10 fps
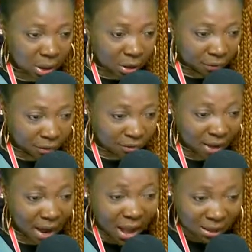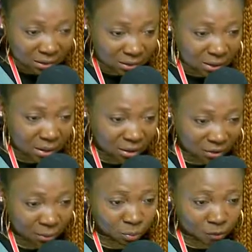they ask
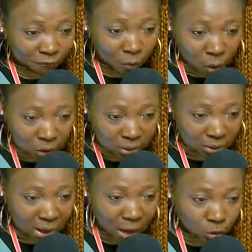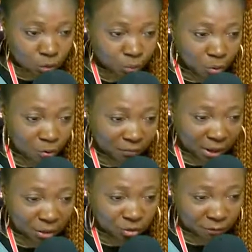them to focus on how to move the
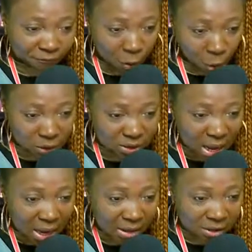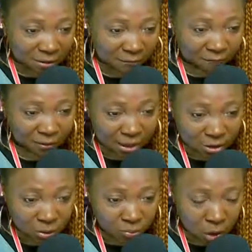country forward instead of
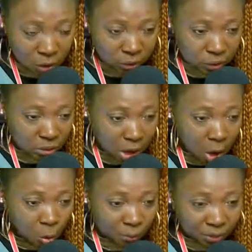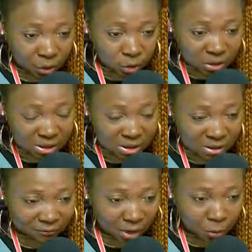flexing muscles. We'll bring you details of
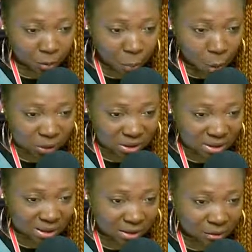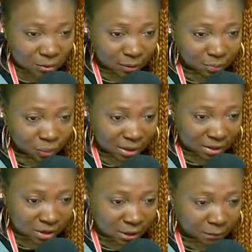that report in our subsequent bulletin.